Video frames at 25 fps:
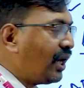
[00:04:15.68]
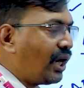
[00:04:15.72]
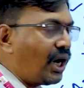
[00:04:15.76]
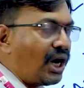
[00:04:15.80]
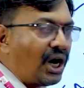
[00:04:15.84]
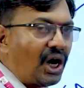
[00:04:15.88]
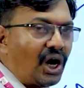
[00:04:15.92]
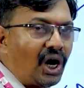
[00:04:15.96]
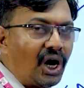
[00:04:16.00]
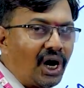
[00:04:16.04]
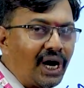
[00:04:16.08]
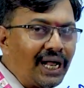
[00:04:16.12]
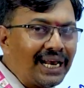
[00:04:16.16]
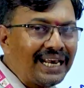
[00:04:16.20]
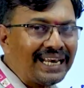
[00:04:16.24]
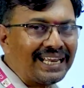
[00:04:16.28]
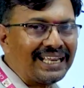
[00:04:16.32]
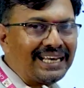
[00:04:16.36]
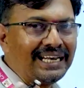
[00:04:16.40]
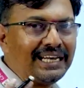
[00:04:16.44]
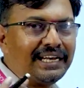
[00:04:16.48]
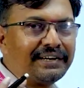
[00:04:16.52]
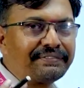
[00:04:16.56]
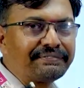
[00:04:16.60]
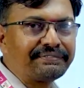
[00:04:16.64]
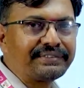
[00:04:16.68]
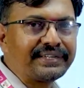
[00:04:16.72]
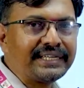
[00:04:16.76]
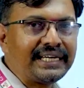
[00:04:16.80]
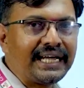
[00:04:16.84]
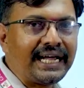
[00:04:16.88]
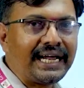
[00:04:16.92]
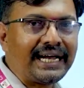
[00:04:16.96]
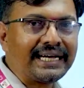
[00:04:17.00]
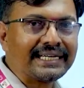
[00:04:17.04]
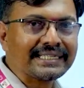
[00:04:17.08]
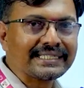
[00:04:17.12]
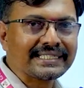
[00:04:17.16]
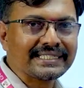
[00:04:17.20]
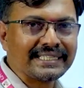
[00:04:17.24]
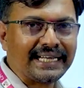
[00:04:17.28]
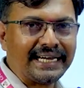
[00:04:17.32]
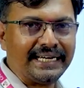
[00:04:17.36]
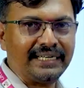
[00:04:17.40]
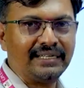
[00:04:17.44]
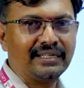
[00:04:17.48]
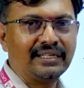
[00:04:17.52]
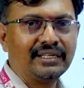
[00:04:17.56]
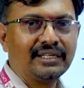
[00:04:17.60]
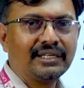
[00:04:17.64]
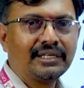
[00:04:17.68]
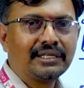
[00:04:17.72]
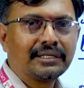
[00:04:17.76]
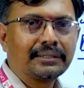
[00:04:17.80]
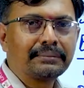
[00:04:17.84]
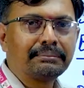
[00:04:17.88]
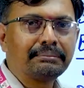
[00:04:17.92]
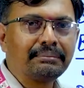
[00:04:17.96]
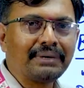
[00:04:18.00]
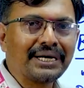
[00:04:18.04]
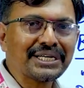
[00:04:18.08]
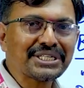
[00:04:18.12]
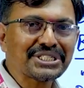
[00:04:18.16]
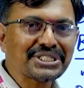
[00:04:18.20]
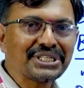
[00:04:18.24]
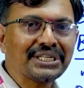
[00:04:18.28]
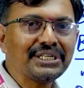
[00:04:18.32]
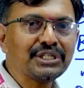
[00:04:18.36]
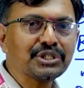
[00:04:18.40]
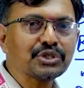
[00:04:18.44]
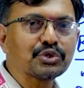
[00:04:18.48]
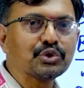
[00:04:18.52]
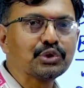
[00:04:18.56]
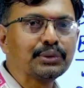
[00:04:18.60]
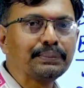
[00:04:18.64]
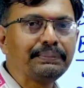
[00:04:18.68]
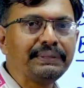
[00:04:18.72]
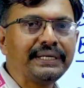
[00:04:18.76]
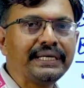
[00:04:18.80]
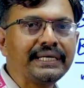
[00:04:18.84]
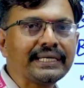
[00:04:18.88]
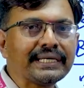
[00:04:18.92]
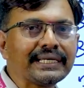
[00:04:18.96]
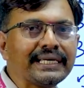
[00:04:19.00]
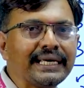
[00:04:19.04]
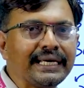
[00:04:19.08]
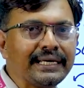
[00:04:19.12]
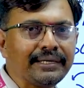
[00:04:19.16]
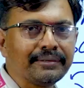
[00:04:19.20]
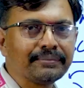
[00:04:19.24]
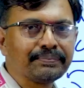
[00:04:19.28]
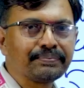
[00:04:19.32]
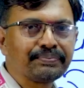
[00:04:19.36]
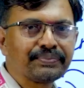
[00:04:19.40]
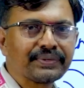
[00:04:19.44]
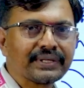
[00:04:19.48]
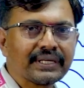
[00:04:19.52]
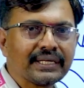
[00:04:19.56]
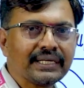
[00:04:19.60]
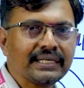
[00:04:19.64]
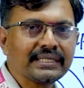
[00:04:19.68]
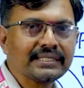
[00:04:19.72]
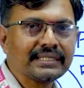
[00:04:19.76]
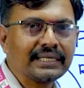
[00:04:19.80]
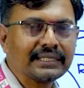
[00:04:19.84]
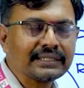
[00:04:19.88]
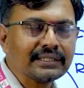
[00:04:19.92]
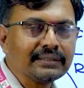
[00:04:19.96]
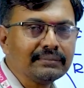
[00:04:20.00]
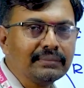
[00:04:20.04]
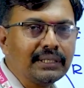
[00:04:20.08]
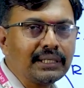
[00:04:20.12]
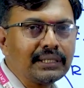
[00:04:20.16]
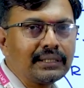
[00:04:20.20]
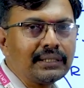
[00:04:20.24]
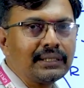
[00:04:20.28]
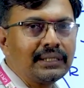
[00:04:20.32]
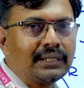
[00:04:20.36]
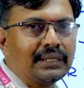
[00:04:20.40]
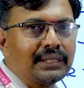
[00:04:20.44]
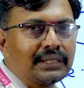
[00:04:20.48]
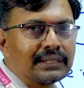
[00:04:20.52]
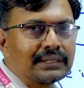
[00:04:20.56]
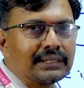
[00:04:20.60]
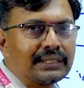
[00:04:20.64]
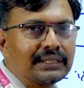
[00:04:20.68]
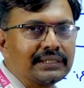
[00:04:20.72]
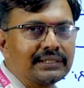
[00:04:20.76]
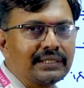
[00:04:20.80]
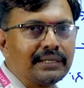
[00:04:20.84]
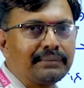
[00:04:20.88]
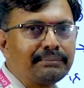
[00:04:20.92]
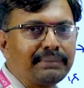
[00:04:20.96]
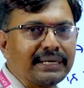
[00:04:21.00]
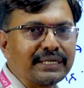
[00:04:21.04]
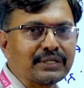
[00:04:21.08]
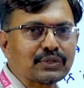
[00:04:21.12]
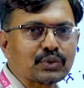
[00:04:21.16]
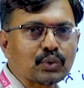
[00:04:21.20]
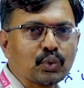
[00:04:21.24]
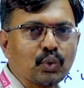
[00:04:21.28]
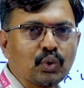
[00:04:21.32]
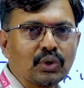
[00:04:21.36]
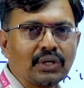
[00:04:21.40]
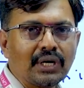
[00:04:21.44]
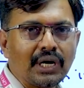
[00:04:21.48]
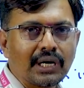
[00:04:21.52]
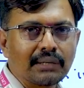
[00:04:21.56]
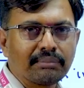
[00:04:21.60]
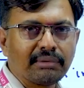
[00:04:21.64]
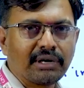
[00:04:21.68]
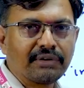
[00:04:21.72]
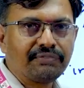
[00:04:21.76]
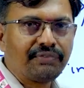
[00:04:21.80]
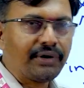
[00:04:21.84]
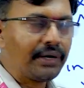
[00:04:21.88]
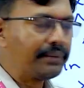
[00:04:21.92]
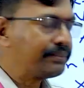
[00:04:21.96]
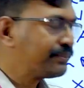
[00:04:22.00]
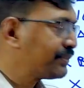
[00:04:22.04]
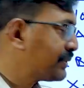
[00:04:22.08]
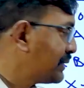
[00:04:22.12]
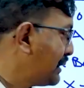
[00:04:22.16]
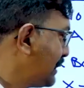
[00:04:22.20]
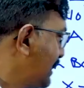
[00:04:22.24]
All left hand side must and should be key, is nothing but that is a Boyce-Codd normal form.